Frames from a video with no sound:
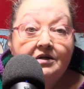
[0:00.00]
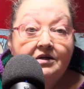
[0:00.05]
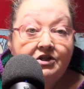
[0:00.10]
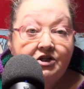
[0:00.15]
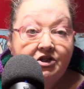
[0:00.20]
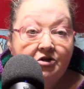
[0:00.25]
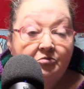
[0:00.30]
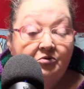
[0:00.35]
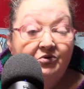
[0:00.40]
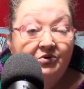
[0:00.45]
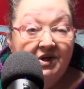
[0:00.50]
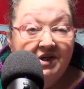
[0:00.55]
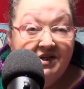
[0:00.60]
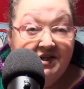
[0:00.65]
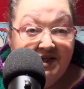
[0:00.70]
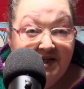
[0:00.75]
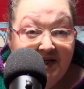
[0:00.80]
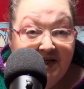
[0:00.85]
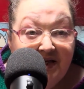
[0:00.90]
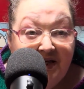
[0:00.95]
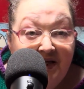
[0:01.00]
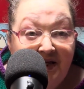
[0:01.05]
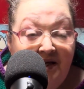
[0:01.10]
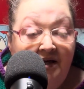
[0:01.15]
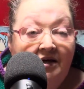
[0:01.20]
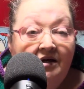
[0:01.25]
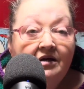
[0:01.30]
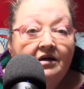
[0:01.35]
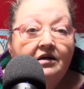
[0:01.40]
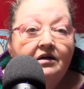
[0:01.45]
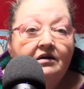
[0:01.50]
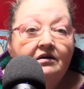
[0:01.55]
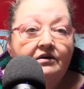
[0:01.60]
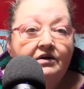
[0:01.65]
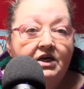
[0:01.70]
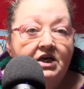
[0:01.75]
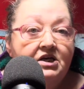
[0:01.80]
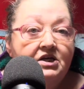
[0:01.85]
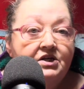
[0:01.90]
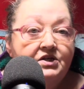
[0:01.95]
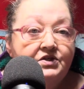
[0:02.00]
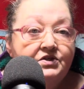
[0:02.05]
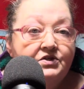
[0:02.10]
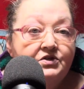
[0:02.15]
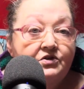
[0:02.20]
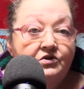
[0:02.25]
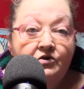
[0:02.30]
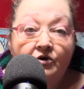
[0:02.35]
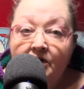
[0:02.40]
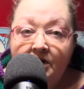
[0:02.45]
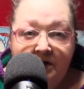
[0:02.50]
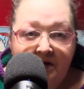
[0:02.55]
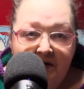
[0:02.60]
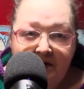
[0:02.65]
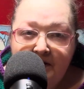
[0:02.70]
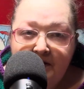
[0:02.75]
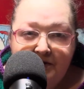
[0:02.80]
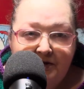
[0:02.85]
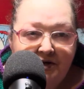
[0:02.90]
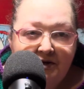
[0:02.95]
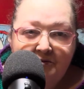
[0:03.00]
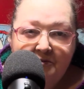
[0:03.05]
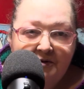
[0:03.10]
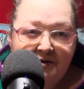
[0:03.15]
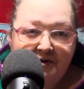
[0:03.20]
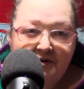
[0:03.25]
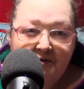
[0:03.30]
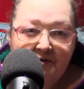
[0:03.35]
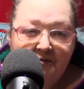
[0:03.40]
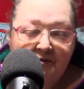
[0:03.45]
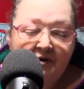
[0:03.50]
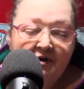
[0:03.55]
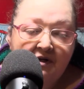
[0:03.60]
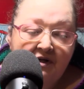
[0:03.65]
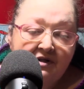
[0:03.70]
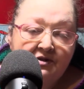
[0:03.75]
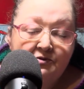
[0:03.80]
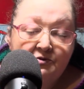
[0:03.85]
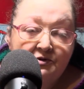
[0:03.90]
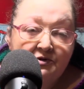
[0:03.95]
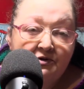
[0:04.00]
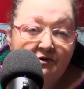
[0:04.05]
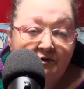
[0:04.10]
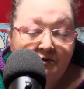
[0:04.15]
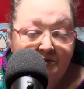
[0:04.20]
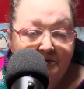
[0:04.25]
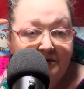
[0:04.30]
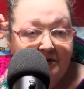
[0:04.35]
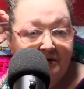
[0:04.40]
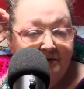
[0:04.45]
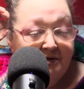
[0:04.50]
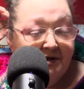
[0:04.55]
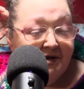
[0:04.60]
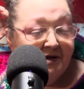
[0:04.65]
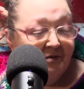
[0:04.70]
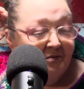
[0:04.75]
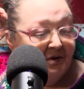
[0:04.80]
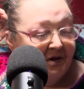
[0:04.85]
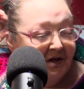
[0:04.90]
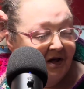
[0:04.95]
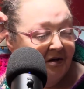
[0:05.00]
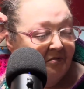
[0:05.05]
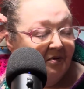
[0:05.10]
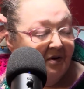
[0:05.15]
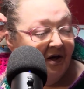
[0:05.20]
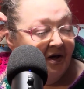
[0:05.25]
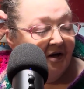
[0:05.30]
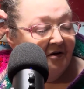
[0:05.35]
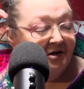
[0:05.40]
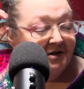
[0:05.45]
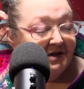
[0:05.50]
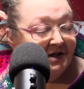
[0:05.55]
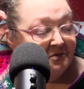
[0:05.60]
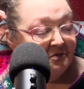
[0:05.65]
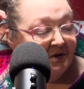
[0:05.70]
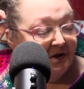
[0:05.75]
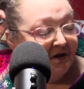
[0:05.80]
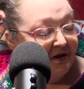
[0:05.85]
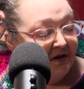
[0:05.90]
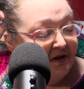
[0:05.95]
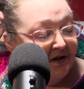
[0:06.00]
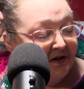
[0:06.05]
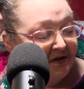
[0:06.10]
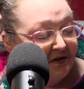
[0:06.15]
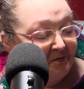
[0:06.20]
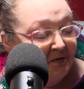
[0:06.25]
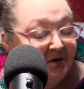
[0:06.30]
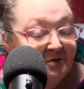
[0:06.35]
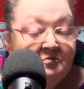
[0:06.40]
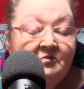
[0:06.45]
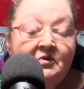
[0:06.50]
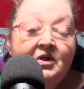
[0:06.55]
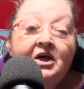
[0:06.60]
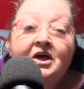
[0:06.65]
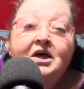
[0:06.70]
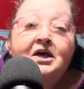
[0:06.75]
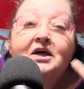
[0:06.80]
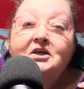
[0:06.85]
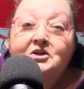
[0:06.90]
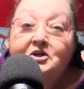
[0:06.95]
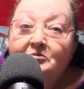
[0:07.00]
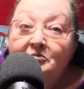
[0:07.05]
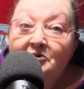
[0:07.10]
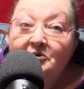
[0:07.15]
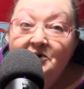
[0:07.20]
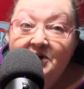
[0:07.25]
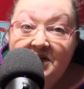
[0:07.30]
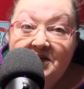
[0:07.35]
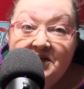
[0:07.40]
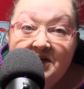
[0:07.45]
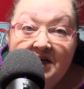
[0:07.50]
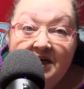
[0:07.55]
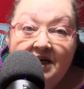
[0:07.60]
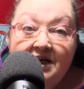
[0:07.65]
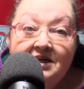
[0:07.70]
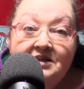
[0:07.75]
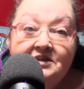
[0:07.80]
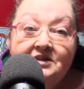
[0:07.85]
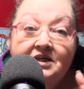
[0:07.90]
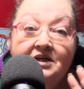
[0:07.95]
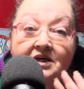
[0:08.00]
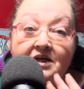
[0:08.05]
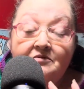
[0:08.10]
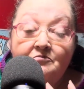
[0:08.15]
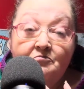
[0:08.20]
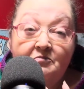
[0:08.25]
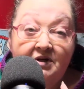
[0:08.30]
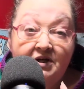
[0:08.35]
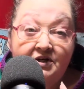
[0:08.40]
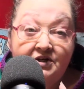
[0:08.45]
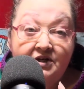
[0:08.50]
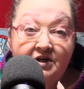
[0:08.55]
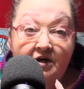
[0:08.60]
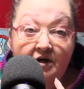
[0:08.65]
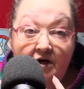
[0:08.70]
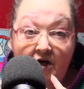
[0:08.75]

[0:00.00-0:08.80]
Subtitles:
Double knitting is not knitting with, well, it is also, knitting with an 8-ply because that's what it is, but double knitting is knitting